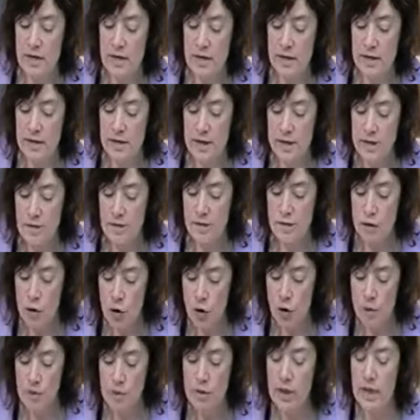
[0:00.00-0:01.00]
And our
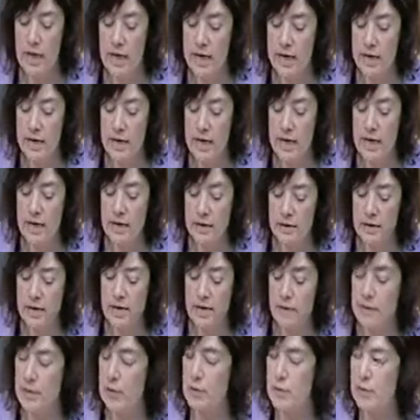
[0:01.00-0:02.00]
top line is that the
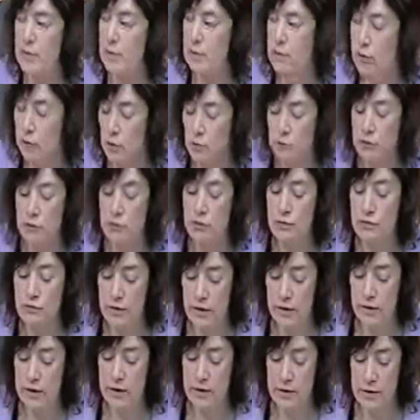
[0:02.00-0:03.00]
bill does not go
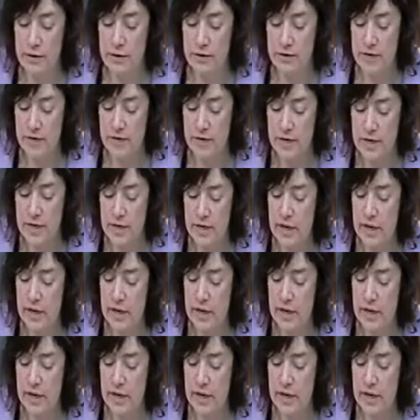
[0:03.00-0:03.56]
far enough.